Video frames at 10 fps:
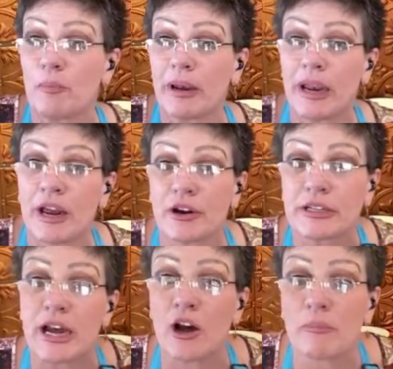nobody here
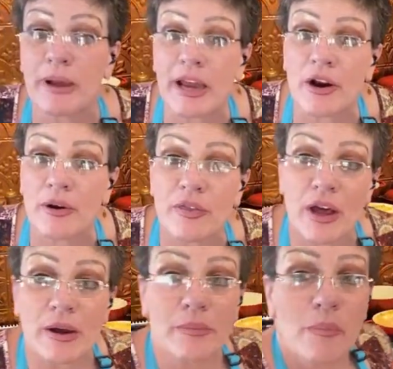to help me carry
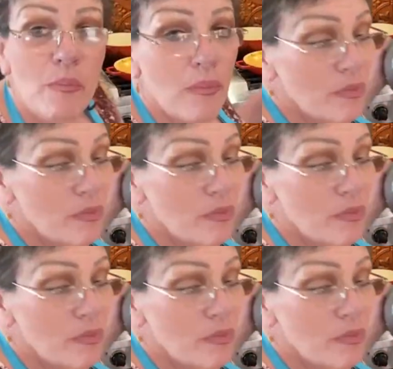the